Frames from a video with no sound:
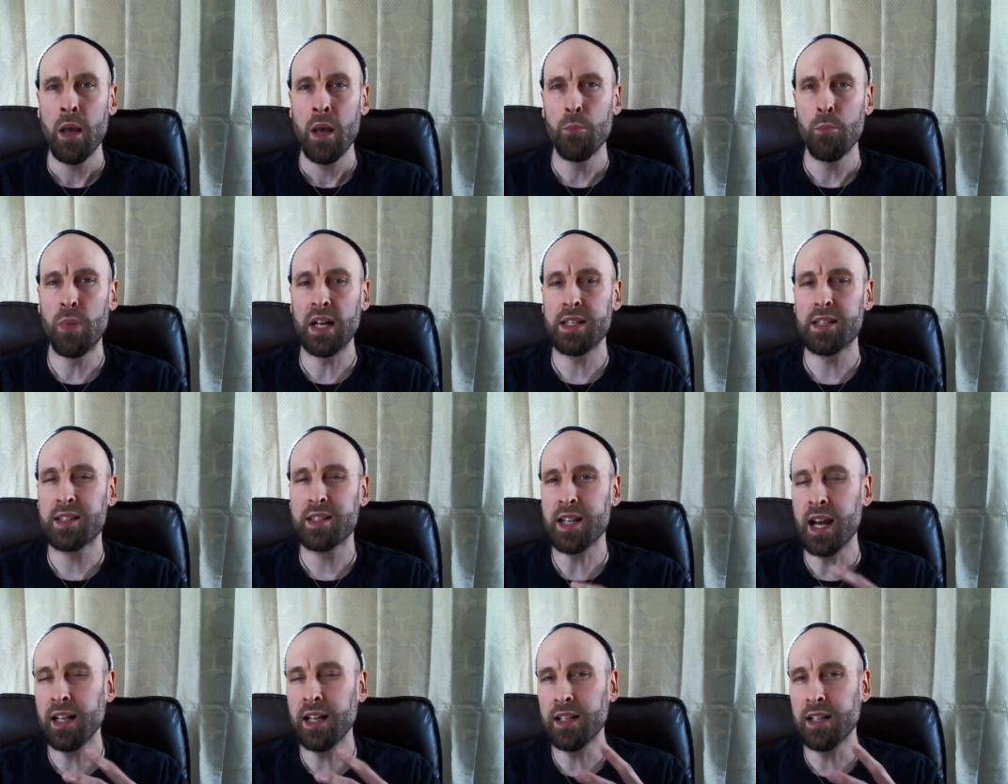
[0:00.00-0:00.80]
But
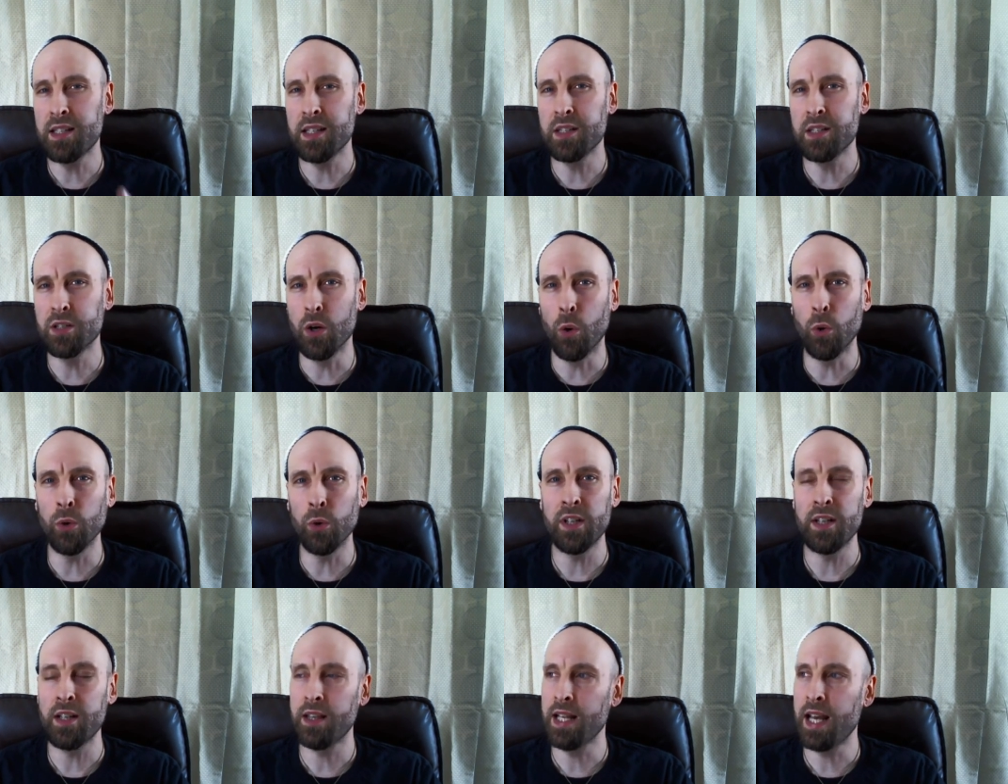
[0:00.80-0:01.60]
silence is
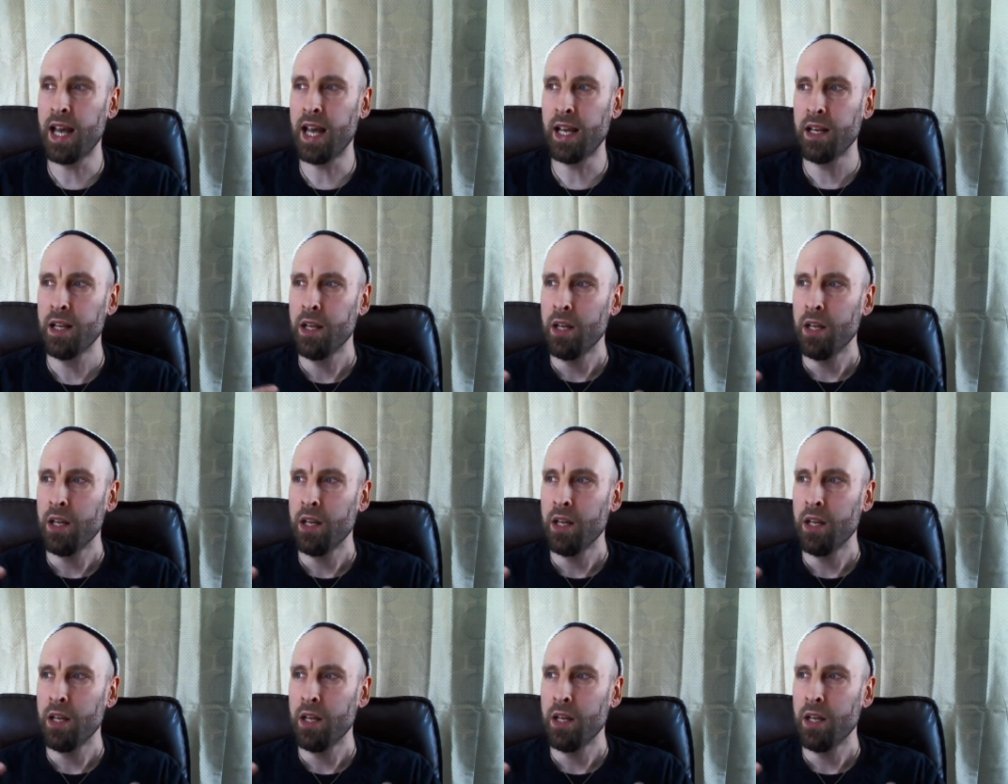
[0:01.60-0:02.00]
golden in that,